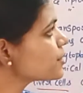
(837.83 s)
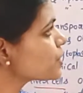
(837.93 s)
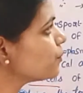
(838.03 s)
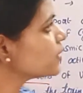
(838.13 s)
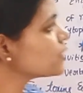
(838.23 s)

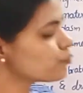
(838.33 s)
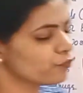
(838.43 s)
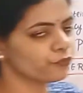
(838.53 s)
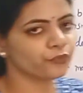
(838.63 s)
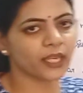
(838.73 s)
So with
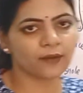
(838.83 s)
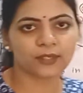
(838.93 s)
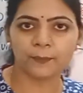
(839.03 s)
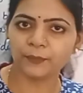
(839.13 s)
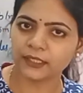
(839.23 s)
this, we
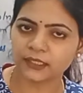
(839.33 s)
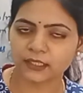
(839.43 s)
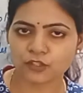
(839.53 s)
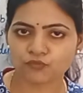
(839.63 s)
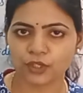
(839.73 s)
have
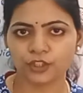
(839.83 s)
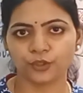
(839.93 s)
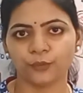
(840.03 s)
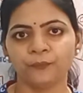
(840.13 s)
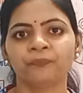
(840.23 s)
completed this
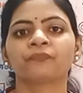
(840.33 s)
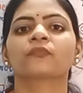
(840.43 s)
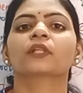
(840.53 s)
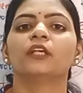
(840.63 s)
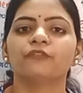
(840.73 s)
video.
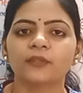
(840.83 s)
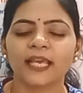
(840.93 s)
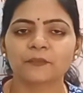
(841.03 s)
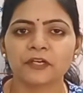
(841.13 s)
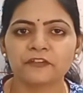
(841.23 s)
If you
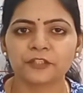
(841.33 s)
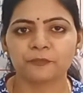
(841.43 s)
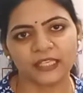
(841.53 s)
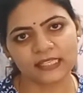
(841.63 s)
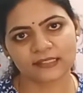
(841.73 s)
like my
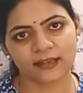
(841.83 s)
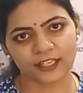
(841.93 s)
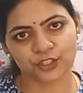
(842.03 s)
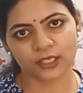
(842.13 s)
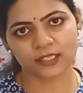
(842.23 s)
video, please
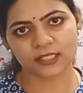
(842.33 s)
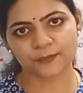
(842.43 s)
like, share and